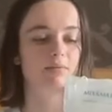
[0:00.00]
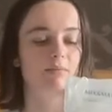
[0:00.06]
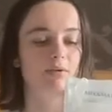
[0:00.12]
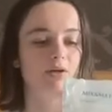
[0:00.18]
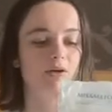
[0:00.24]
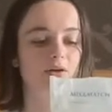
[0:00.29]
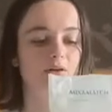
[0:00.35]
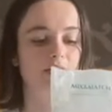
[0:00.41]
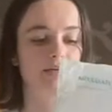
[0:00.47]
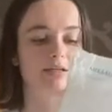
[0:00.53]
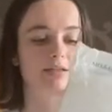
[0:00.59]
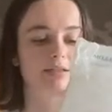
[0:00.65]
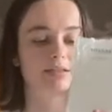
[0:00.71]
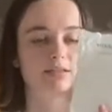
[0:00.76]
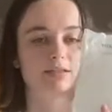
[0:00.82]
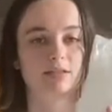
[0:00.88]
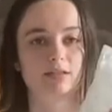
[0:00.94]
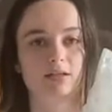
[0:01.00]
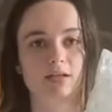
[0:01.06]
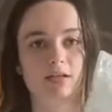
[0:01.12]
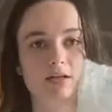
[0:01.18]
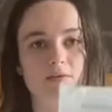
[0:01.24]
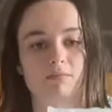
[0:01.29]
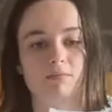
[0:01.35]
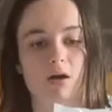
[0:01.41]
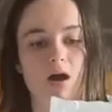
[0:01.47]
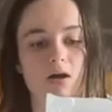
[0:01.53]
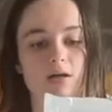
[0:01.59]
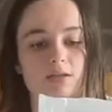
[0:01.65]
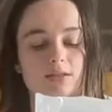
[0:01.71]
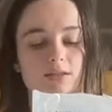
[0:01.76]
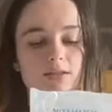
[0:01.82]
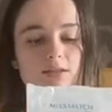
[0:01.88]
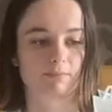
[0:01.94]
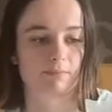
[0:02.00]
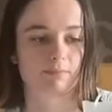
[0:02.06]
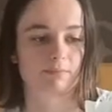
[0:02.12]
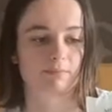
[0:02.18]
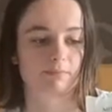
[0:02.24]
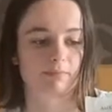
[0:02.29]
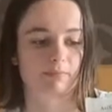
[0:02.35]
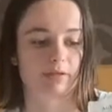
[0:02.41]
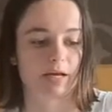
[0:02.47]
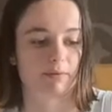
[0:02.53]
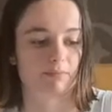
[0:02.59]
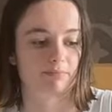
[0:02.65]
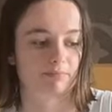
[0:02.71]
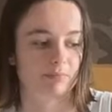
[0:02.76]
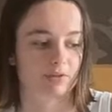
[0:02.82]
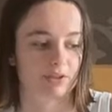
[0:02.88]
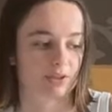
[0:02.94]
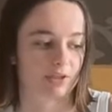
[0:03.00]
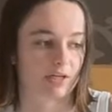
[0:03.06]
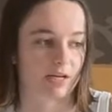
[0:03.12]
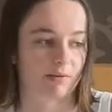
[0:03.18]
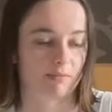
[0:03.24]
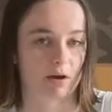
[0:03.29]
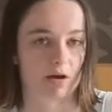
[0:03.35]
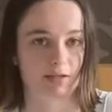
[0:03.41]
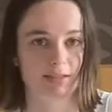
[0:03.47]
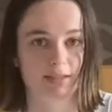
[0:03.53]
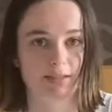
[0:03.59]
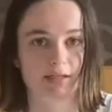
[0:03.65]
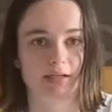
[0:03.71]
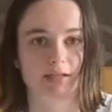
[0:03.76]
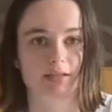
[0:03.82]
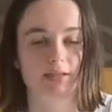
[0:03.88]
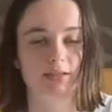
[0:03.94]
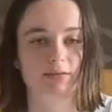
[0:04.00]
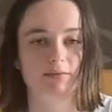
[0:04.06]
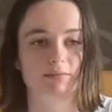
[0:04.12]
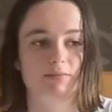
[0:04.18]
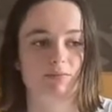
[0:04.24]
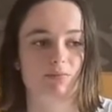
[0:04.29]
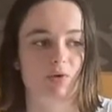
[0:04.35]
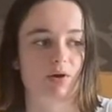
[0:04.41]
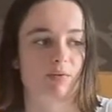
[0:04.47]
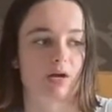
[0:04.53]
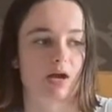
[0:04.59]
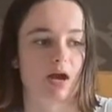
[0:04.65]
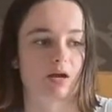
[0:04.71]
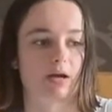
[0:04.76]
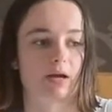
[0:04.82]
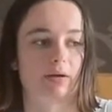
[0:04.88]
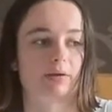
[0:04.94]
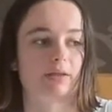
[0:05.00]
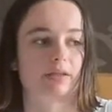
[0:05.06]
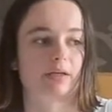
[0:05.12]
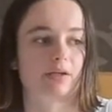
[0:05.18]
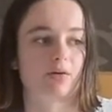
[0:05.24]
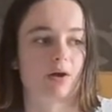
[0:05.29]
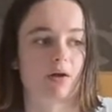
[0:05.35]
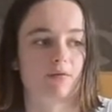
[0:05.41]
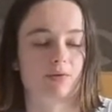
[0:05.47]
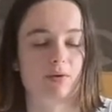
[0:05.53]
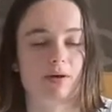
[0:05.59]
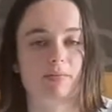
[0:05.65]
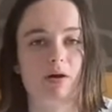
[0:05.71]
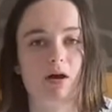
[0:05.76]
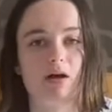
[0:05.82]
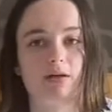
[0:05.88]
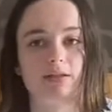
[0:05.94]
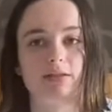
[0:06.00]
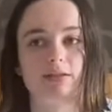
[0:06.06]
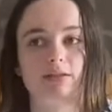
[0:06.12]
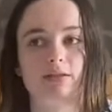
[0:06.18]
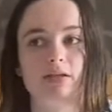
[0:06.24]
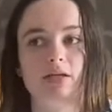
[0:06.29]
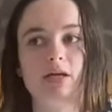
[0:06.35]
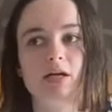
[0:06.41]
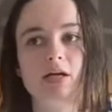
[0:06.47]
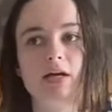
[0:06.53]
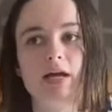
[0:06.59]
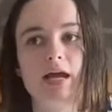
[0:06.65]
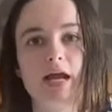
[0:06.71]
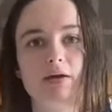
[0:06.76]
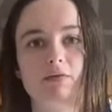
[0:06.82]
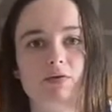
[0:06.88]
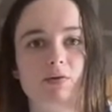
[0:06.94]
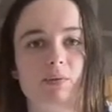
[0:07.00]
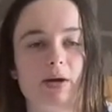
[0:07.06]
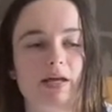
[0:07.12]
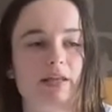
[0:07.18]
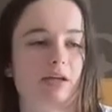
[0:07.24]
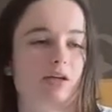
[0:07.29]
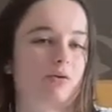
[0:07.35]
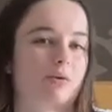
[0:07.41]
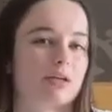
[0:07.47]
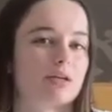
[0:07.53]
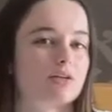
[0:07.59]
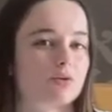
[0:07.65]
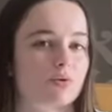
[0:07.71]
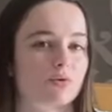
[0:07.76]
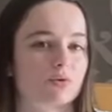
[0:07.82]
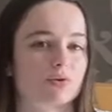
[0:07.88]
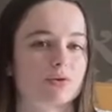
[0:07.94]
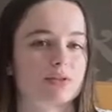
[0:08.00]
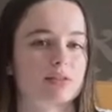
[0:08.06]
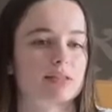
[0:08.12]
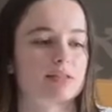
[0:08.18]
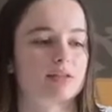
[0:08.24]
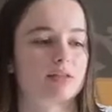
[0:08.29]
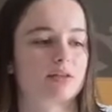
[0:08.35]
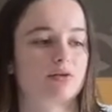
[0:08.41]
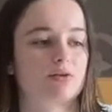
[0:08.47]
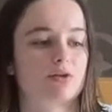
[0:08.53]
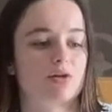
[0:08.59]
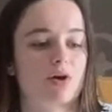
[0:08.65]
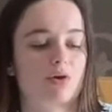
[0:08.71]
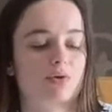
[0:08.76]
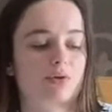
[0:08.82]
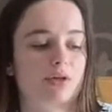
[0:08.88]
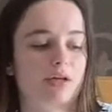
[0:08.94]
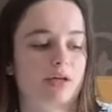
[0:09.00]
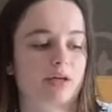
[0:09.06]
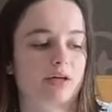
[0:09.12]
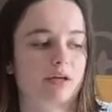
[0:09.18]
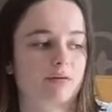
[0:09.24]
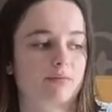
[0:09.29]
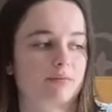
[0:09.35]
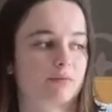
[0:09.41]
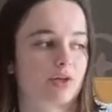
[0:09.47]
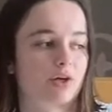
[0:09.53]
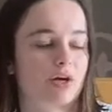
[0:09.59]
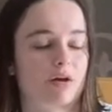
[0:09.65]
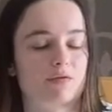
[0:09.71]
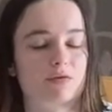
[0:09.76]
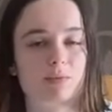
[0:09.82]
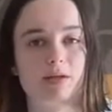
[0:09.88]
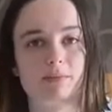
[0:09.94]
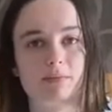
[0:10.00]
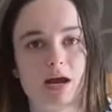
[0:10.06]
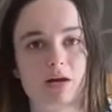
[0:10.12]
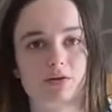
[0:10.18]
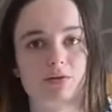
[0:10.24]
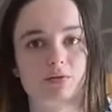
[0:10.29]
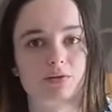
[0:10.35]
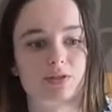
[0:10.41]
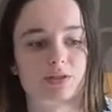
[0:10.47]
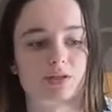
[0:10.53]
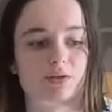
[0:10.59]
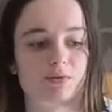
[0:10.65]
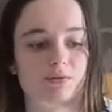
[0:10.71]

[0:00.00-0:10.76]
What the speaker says: but not least, masks. Yeah, because you need masks in where we are currently. You have to wear masks everywhere that you're indoors. You only don't have to wear them outdoors. So